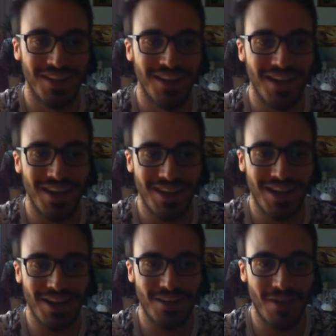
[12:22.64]
and then
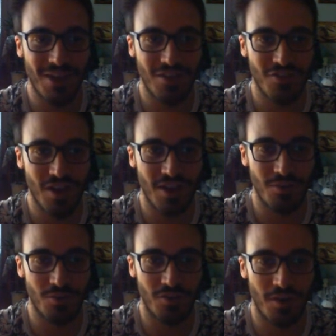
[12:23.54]
activate it in chain
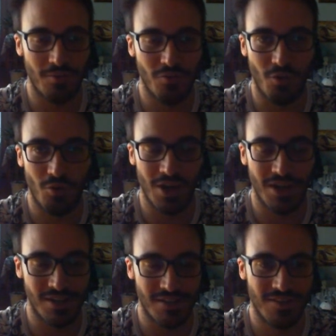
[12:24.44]
to some draw
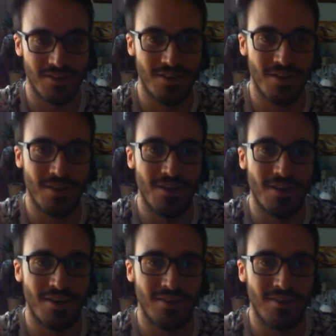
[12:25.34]
cards.
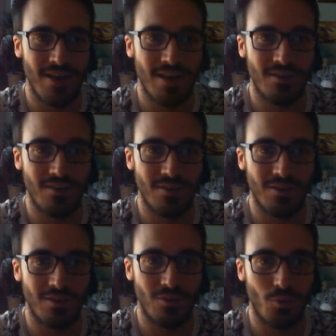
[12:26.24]
Then
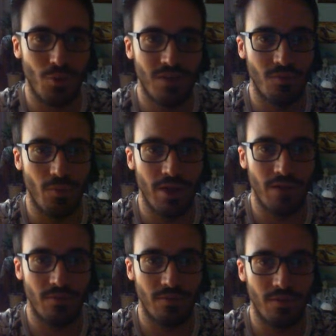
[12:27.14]
Rinse
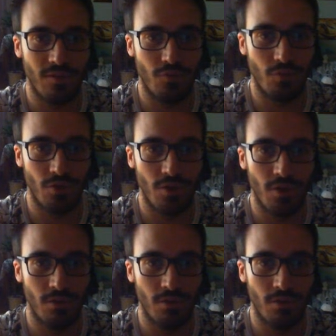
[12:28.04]
Wave. This is for the